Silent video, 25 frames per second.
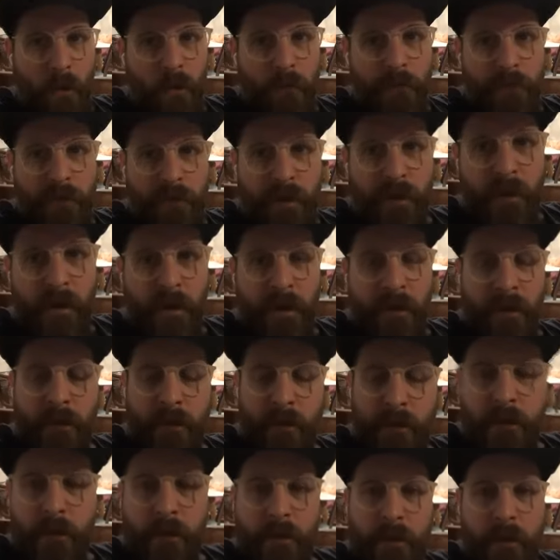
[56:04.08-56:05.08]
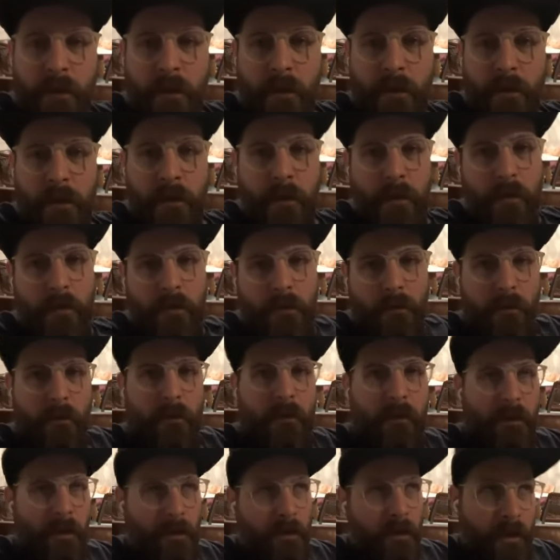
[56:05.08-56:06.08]
over there.
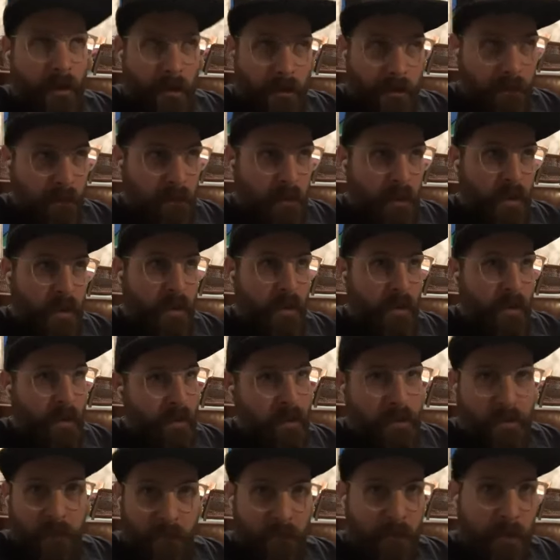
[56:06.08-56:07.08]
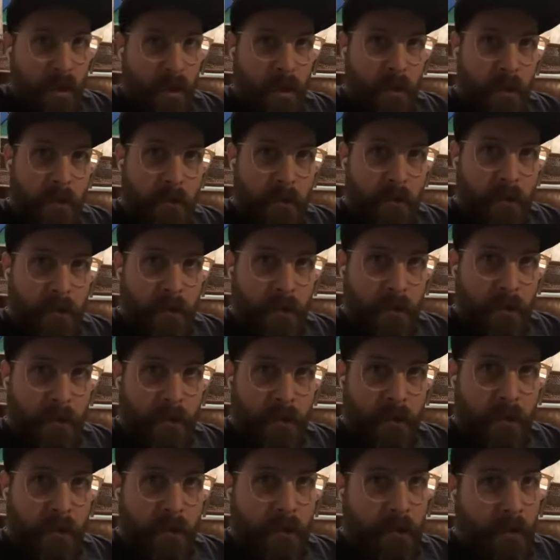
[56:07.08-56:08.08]
And I like to read. I like to write. I like
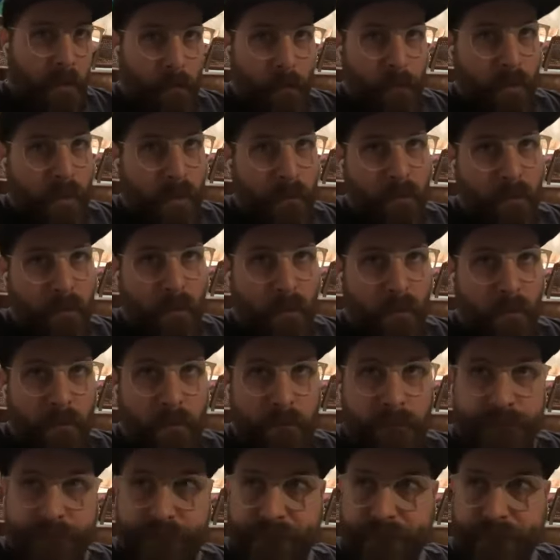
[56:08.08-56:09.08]
to help people.